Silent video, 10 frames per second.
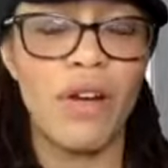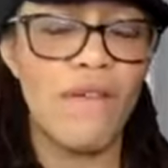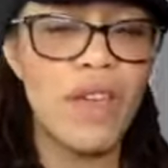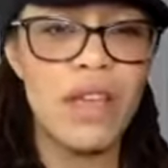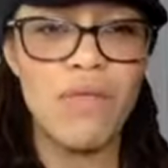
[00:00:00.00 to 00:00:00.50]
or a
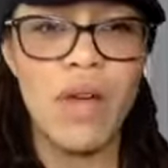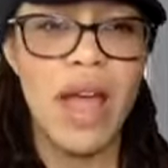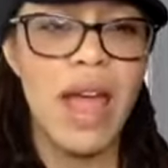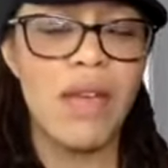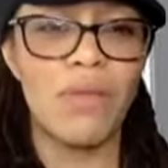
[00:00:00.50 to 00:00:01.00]
vegan
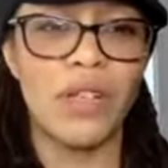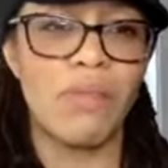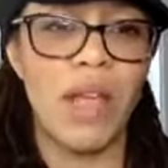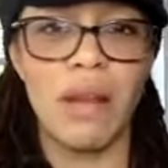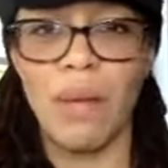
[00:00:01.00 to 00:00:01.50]
way in which I'm
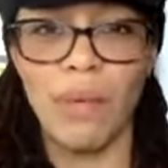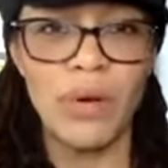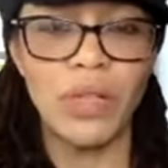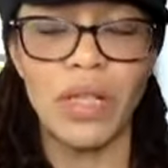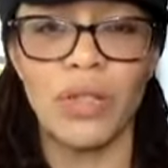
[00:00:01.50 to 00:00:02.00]
getting my
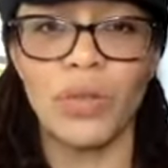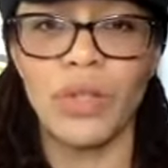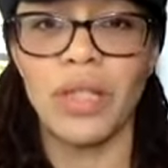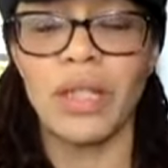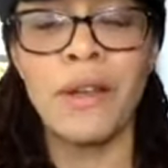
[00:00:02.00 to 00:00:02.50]
protein
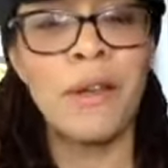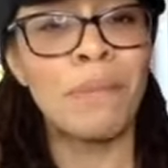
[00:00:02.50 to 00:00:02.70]
sources.